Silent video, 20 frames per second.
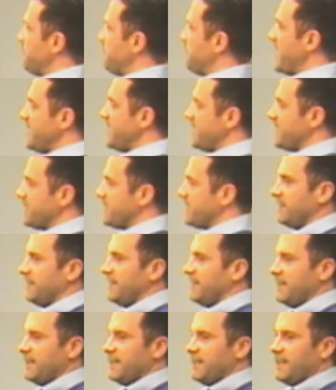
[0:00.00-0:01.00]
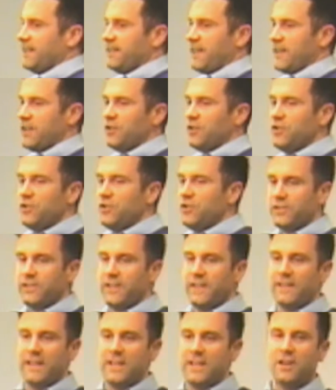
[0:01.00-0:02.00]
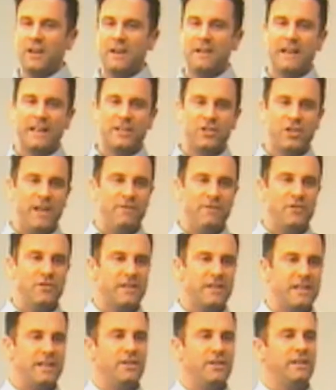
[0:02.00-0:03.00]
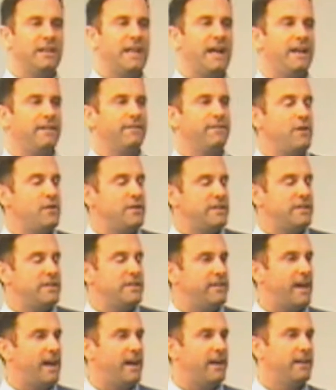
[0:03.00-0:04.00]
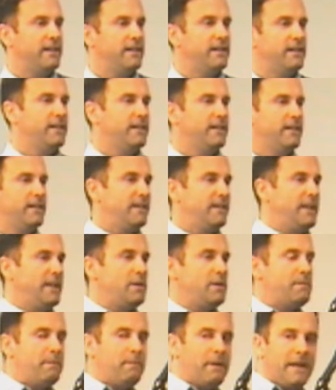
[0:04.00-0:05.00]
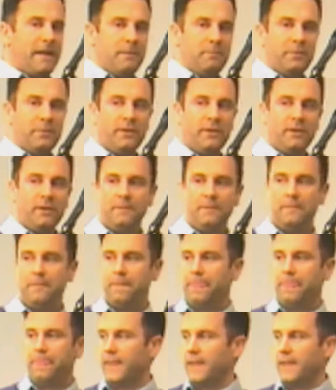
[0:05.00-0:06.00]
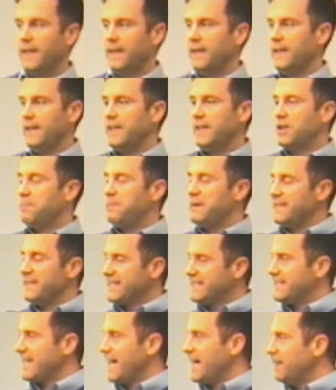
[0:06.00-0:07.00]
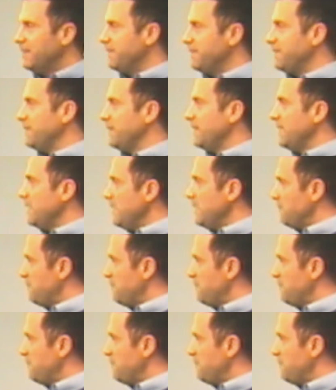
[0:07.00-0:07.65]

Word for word: of space? That you're nothing, that you're going to achieve nothing in your life? Who said that? It could be people, it could be yourself,